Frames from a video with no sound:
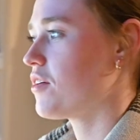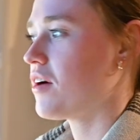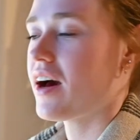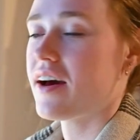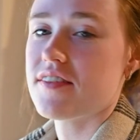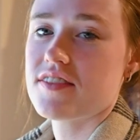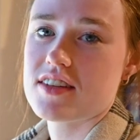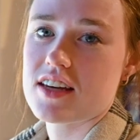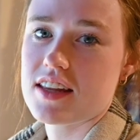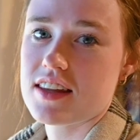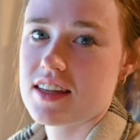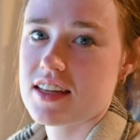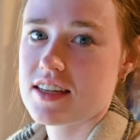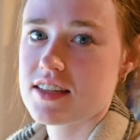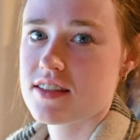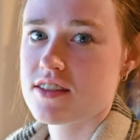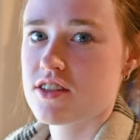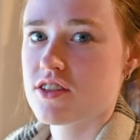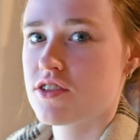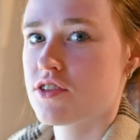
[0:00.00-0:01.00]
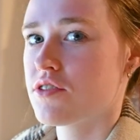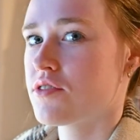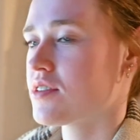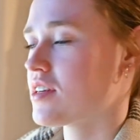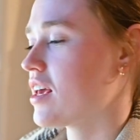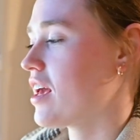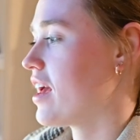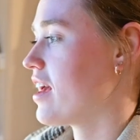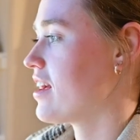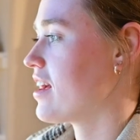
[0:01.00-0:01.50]
I've done this just
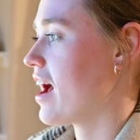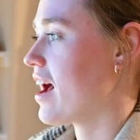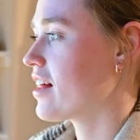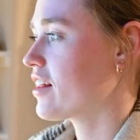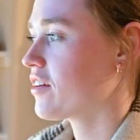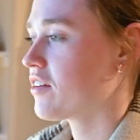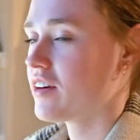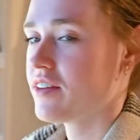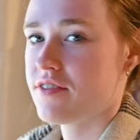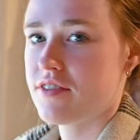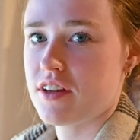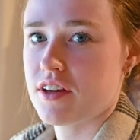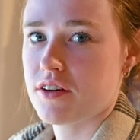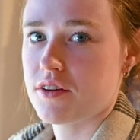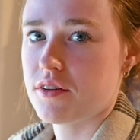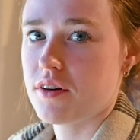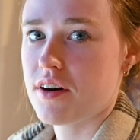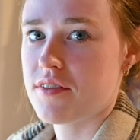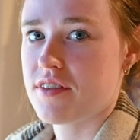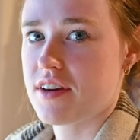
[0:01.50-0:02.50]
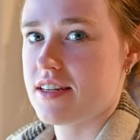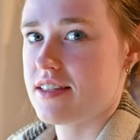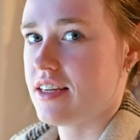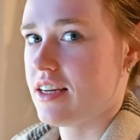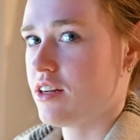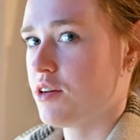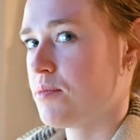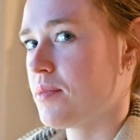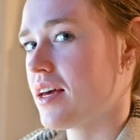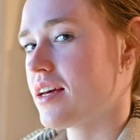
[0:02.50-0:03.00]
using a gallery view of a
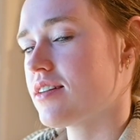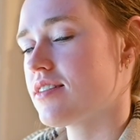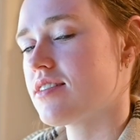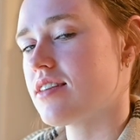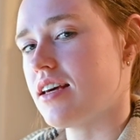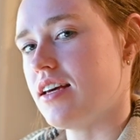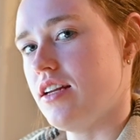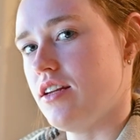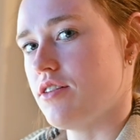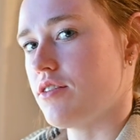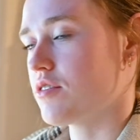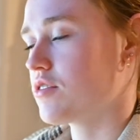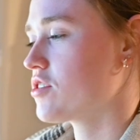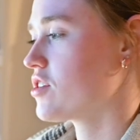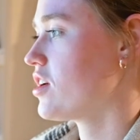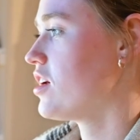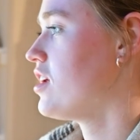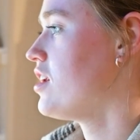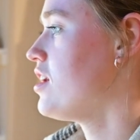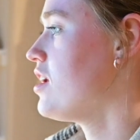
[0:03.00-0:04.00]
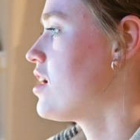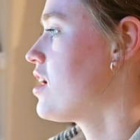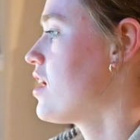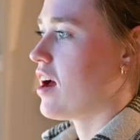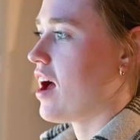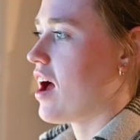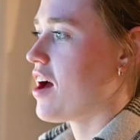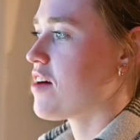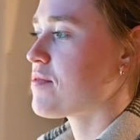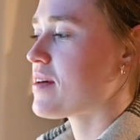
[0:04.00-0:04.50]
database in Notion.
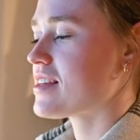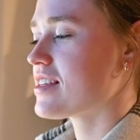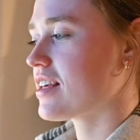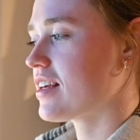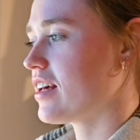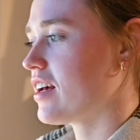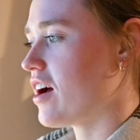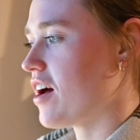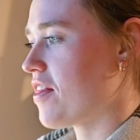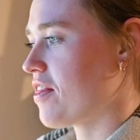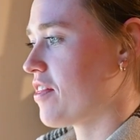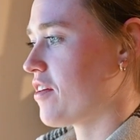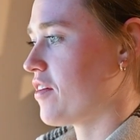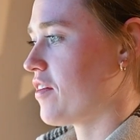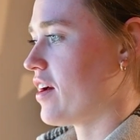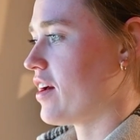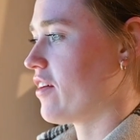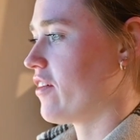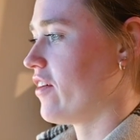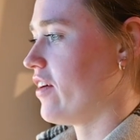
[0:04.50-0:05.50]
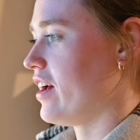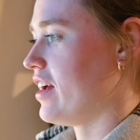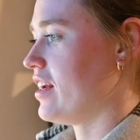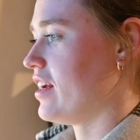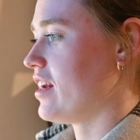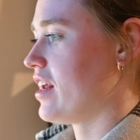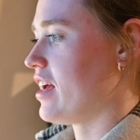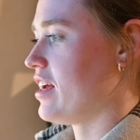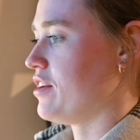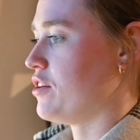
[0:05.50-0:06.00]
I've basically gone through and
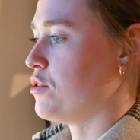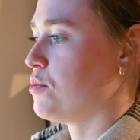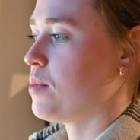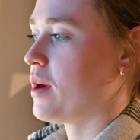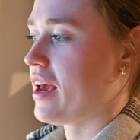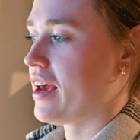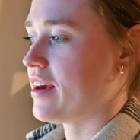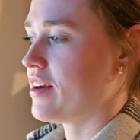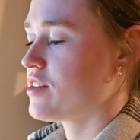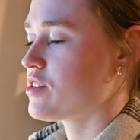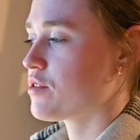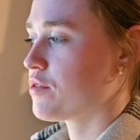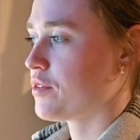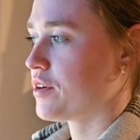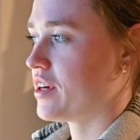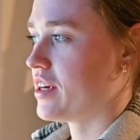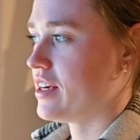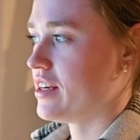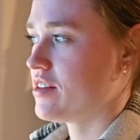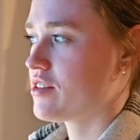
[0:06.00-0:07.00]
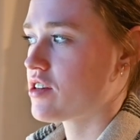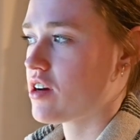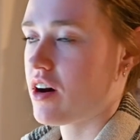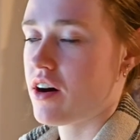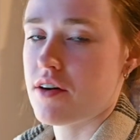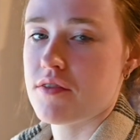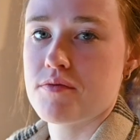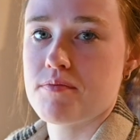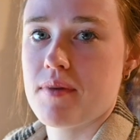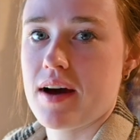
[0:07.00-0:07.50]
created a new page for each
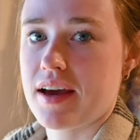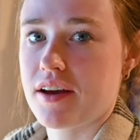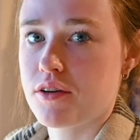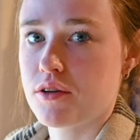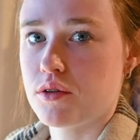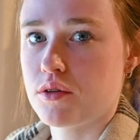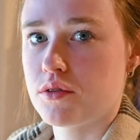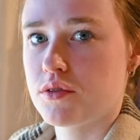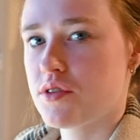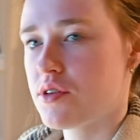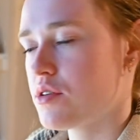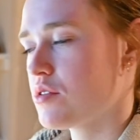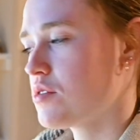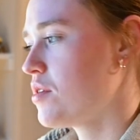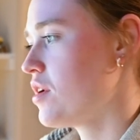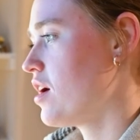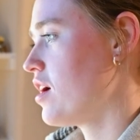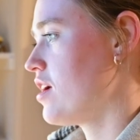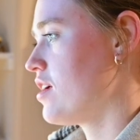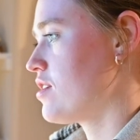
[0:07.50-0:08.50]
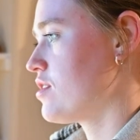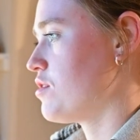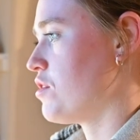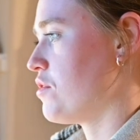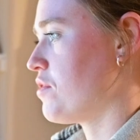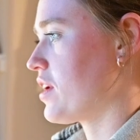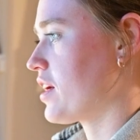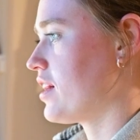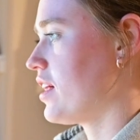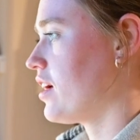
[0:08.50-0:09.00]
of my goals. So
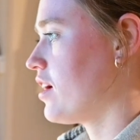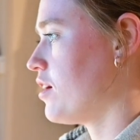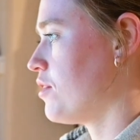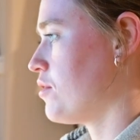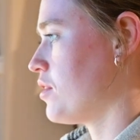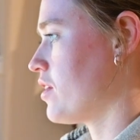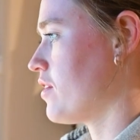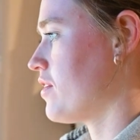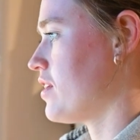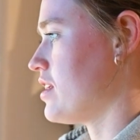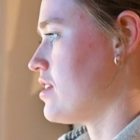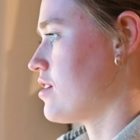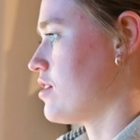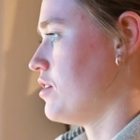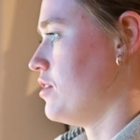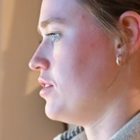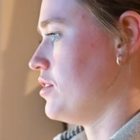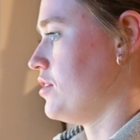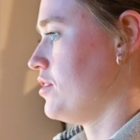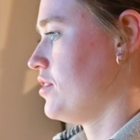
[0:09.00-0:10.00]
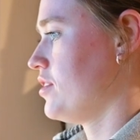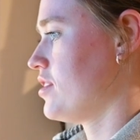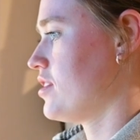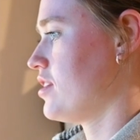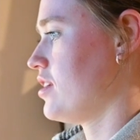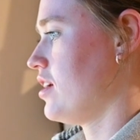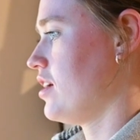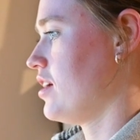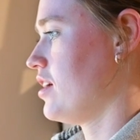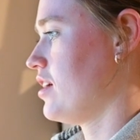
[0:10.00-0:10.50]
if I click on one of these
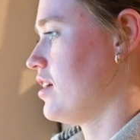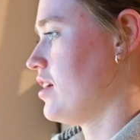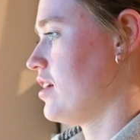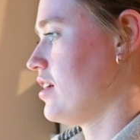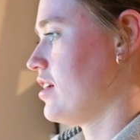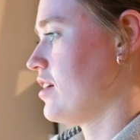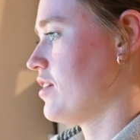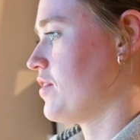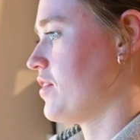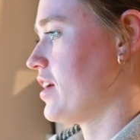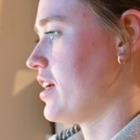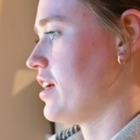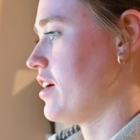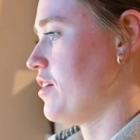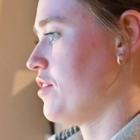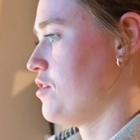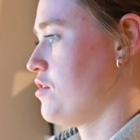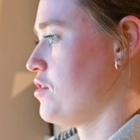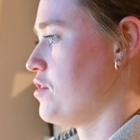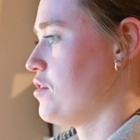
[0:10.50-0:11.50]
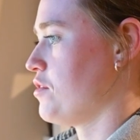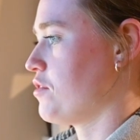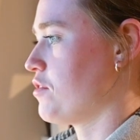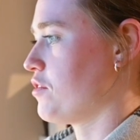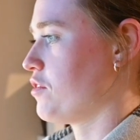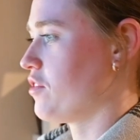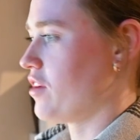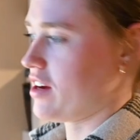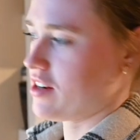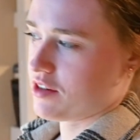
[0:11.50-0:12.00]
goals, we can go to
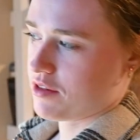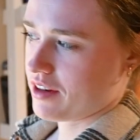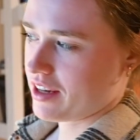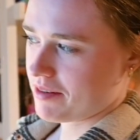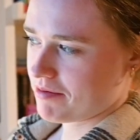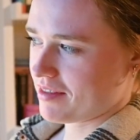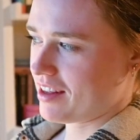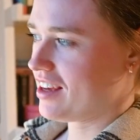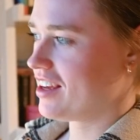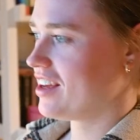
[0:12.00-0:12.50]
graduate.